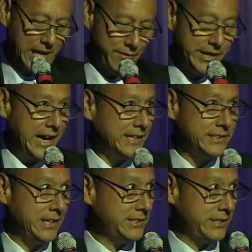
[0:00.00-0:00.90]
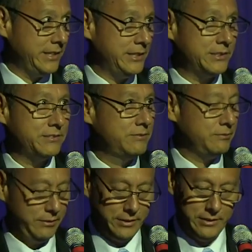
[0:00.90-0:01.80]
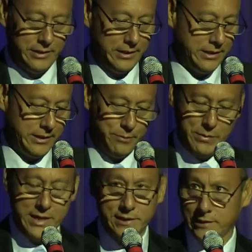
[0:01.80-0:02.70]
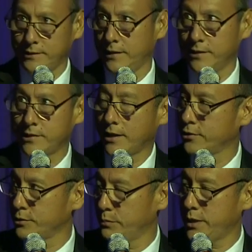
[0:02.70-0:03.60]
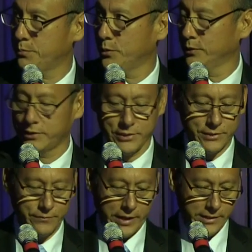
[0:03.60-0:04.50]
having access to these uh, amazing, intelligent people is just